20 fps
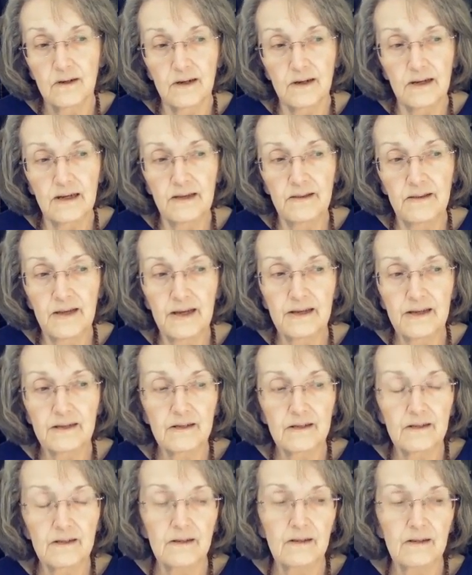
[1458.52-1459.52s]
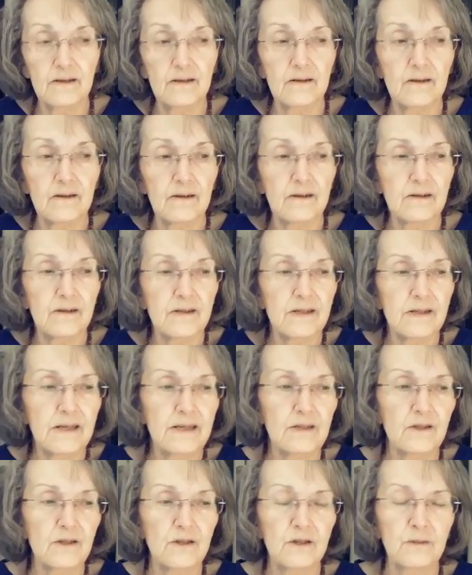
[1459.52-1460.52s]
And that
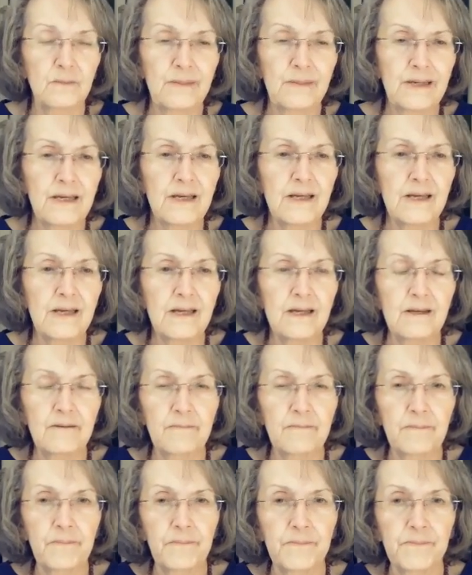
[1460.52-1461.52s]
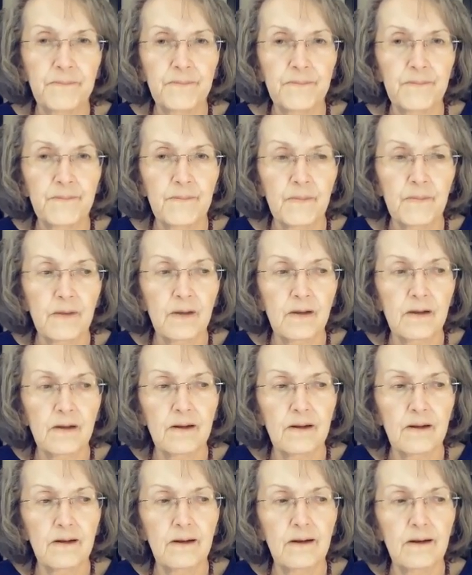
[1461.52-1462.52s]
says to me,
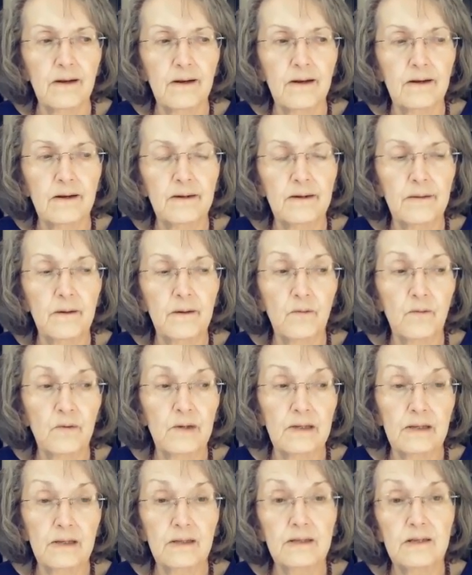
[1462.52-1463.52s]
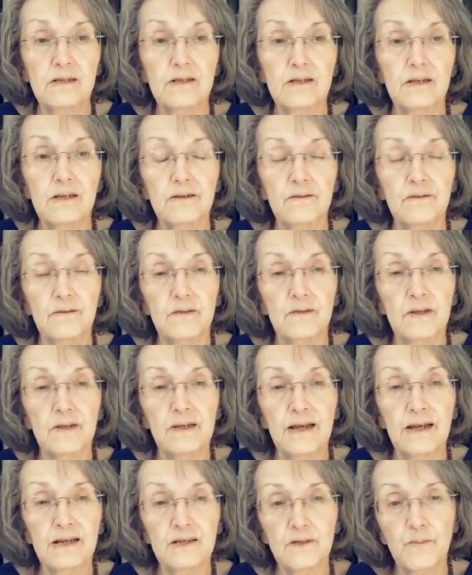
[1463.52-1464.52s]
or at least the
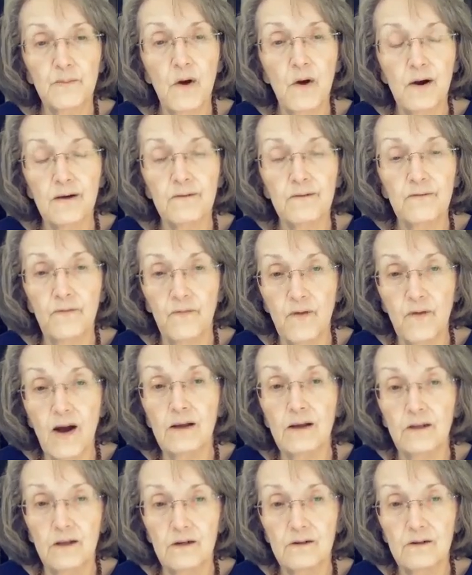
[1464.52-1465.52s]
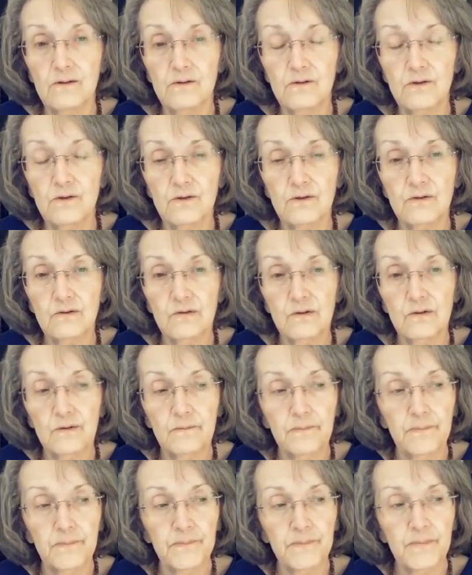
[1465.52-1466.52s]
next part follows,
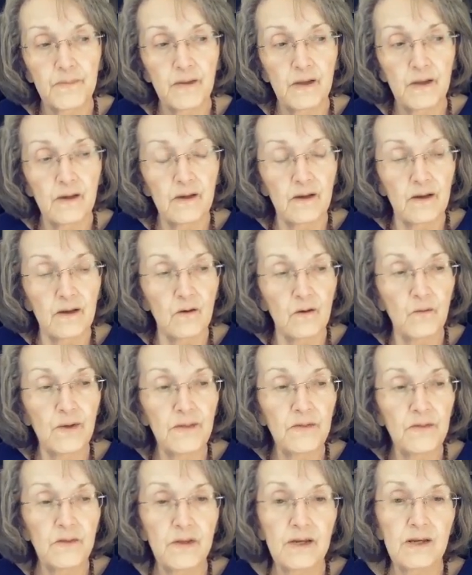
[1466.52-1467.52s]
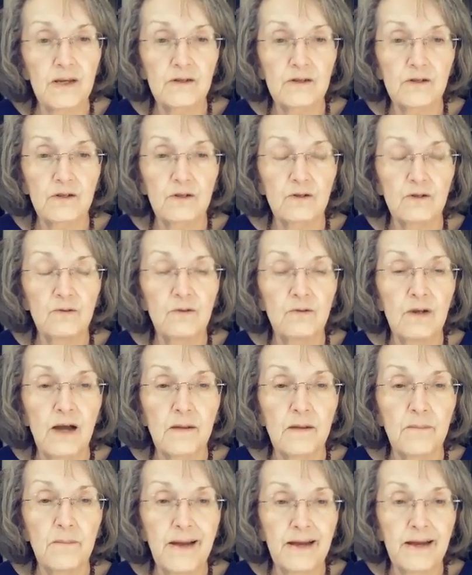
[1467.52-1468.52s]
when things do
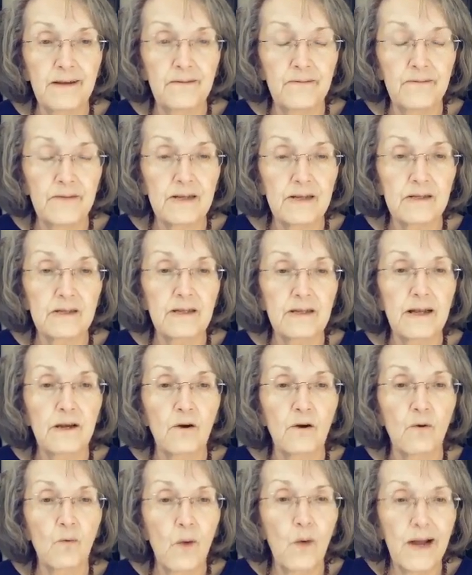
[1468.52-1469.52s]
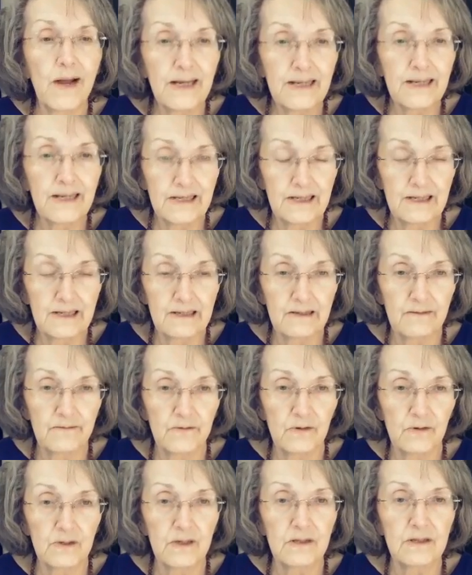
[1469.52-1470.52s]
not manifest, they are waiting
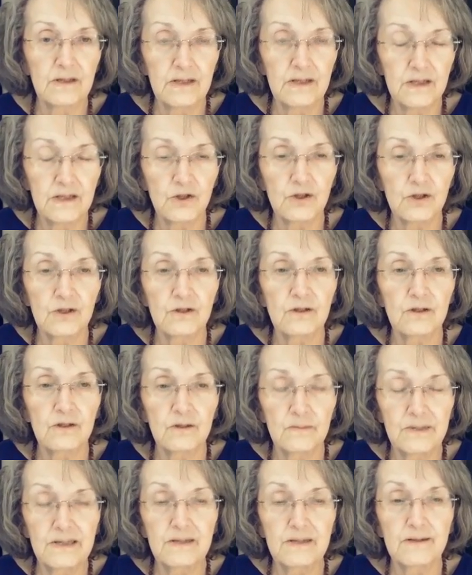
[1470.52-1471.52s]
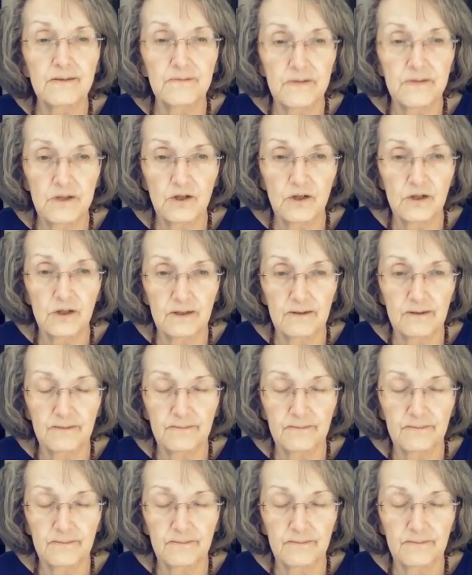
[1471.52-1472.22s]
for conditions to be sufficient.